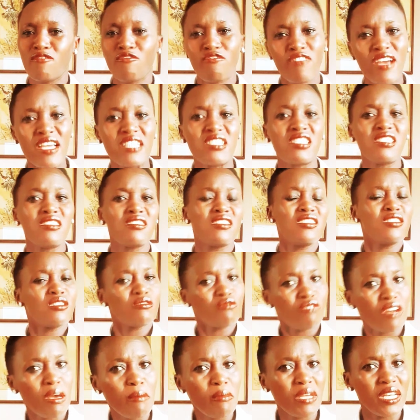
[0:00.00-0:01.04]
fight in these
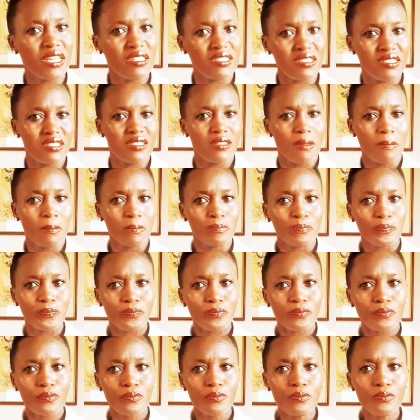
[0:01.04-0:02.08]
families.
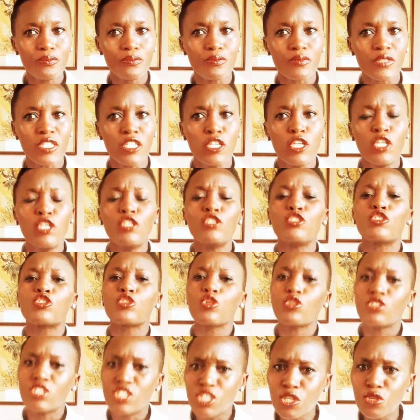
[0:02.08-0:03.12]

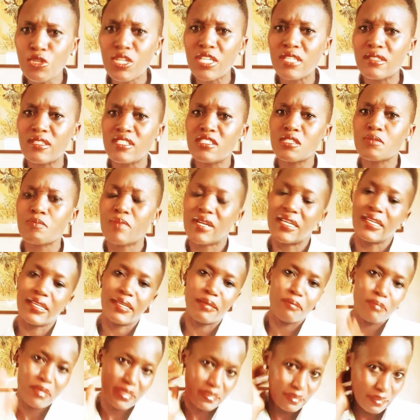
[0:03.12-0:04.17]
So during this
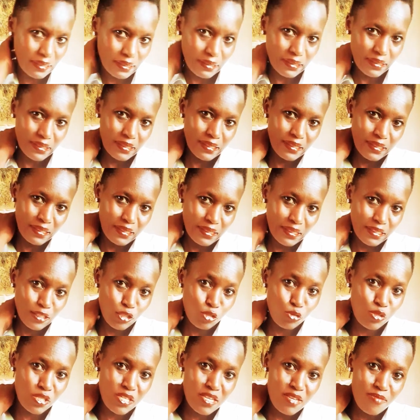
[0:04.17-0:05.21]
pandemic, you
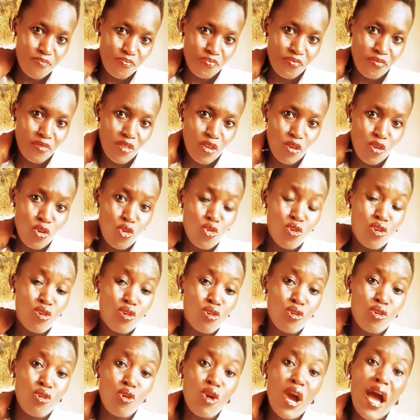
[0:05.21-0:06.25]
see,
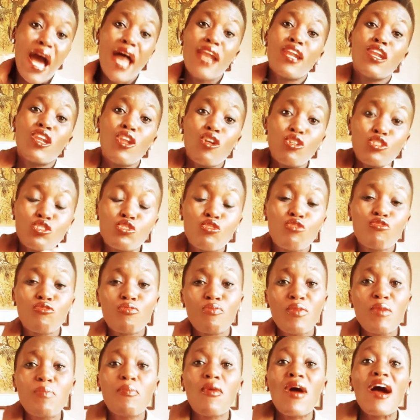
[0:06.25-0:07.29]
a lot of
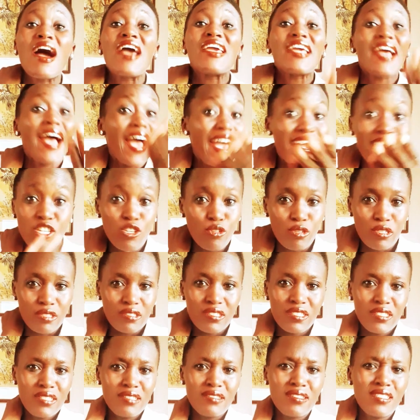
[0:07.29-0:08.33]
people are idle
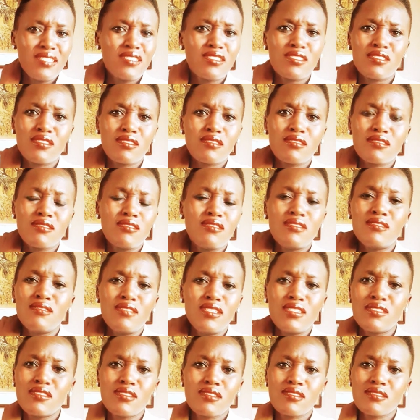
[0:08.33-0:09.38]
in
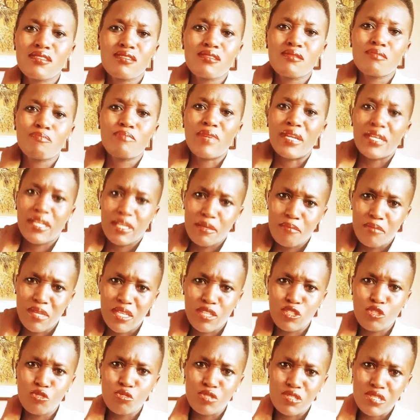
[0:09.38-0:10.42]
this
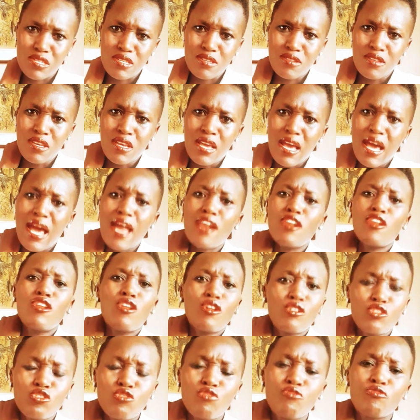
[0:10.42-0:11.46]
pandemic. You see, a
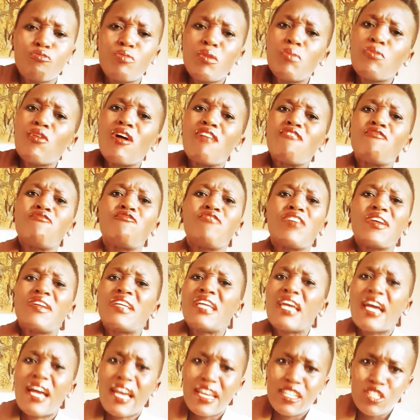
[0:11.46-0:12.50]
lot of people are very
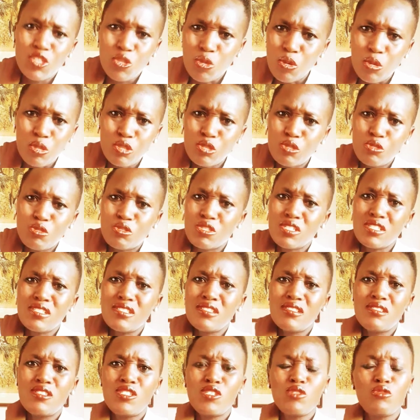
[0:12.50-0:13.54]
idle, you see,
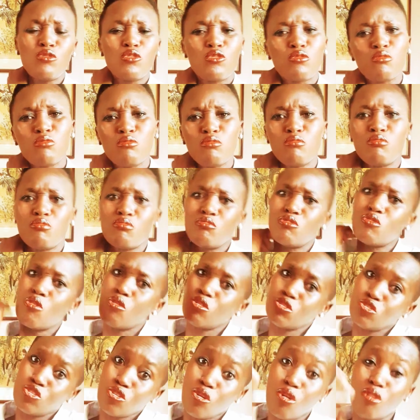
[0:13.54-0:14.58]
due to no
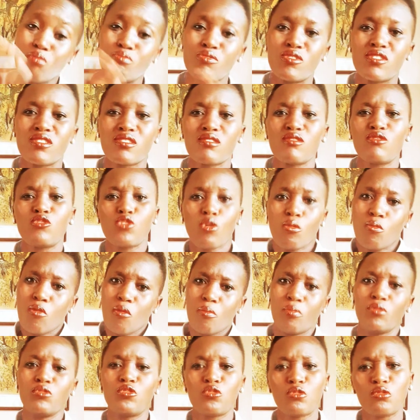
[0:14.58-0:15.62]
job
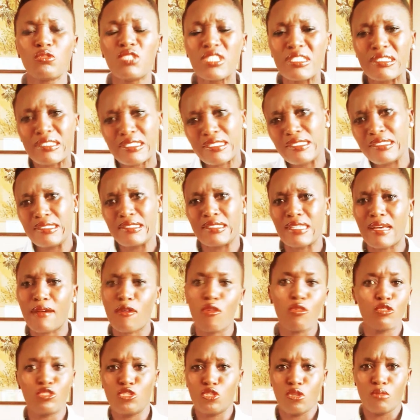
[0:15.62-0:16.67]
opportunities,
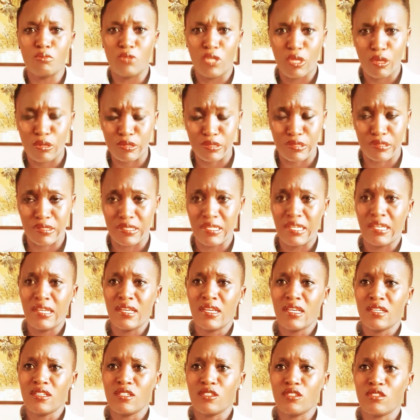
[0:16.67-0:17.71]
or job lost.
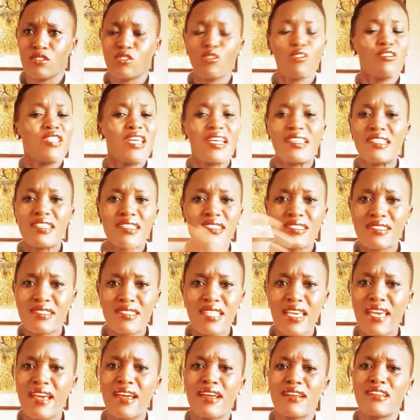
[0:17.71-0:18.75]
So they're just
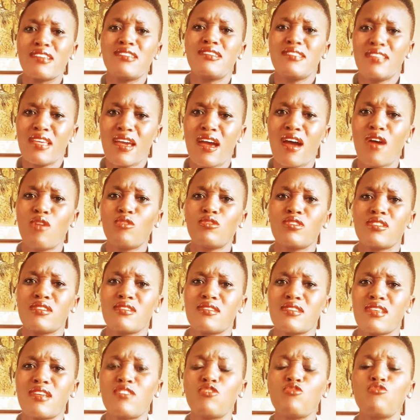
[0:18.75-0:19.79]
there in the houses.
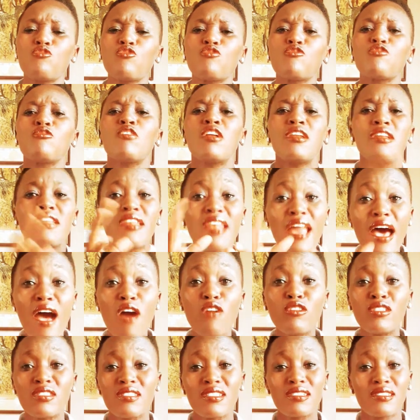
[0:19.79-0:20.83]
And now
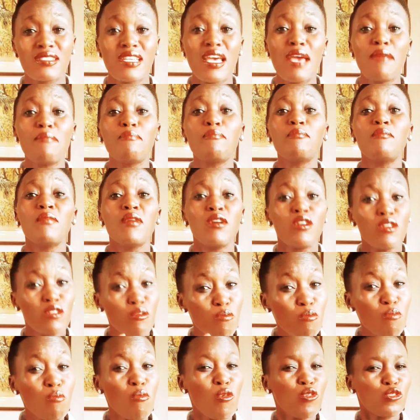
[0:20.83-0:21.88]
is the time
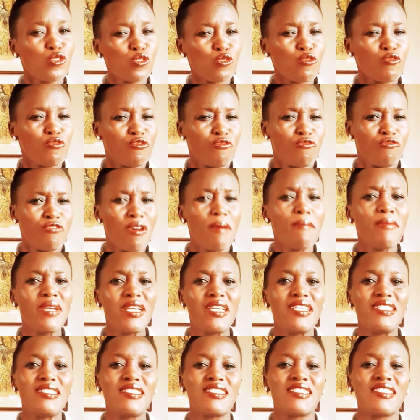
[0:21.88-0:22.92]
most of
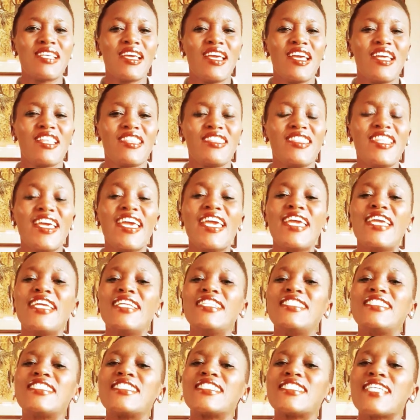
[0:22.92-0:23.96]
families,
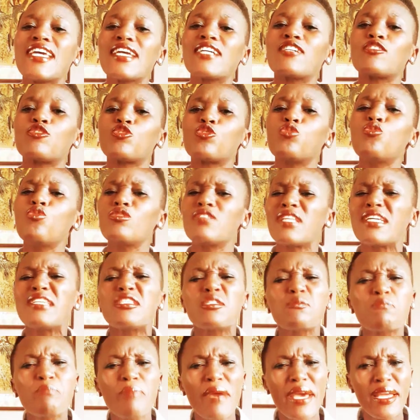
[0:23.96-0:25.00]
they
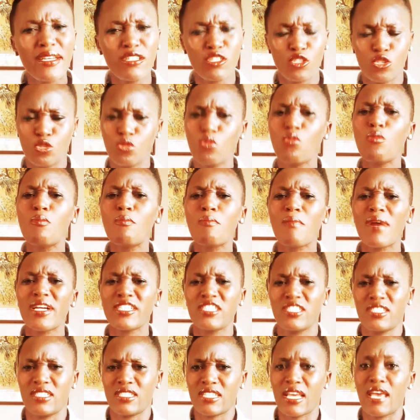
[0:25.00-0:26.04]
spend too
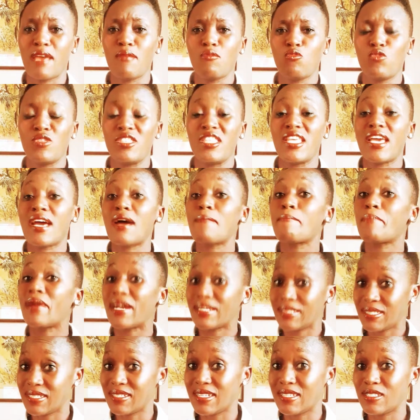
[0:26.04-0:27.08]
much time with their
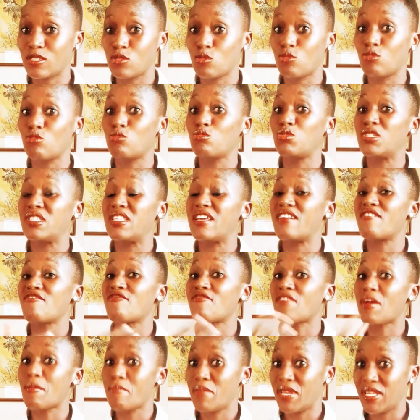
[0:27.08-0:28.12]
partners or with their
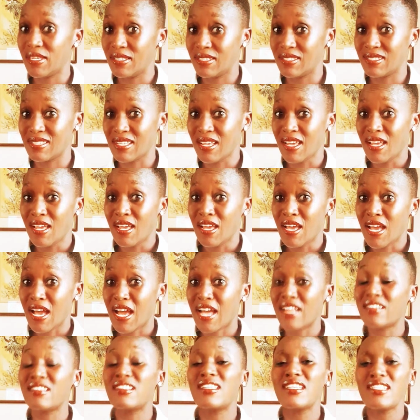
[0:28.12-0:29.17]
families.
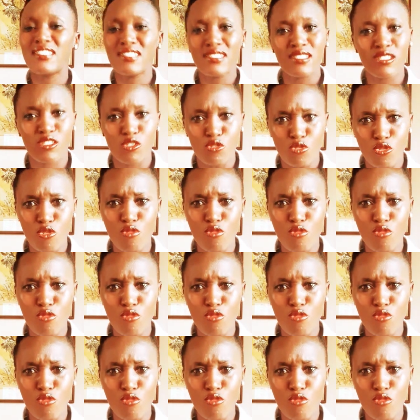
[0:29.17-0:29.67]
And this